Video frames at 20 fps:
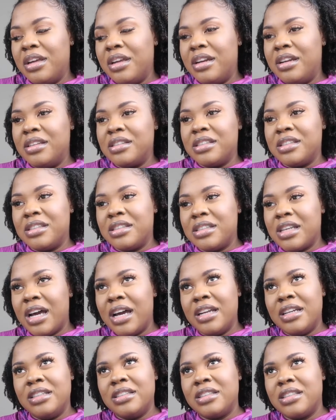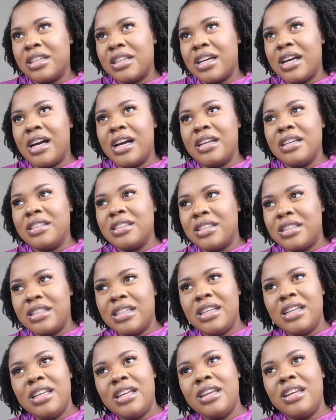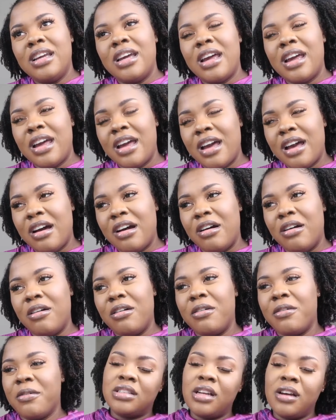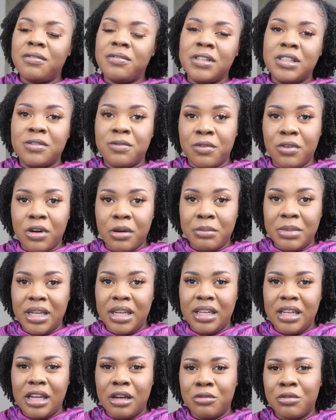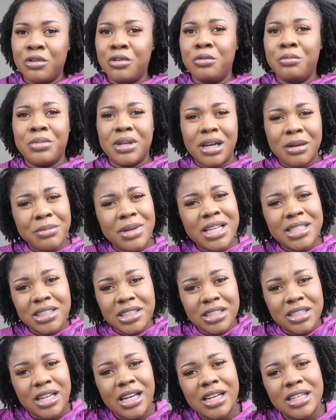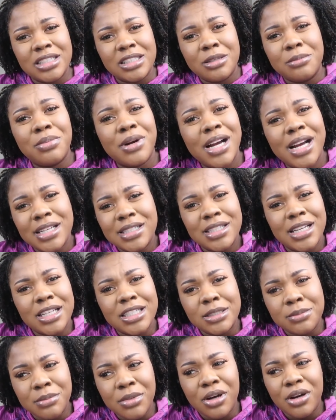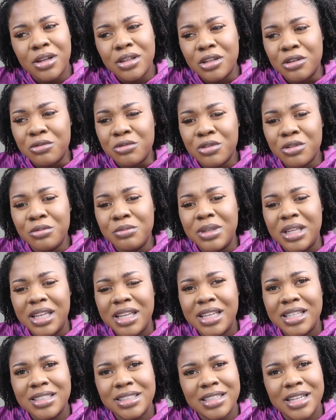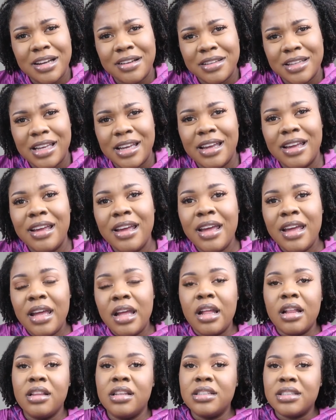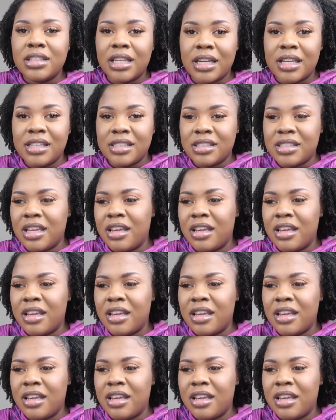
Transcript: it is exciting to kind of see how stuff is forming in our room. But I'm actually kind of surprised how small the room is now that it looks like it's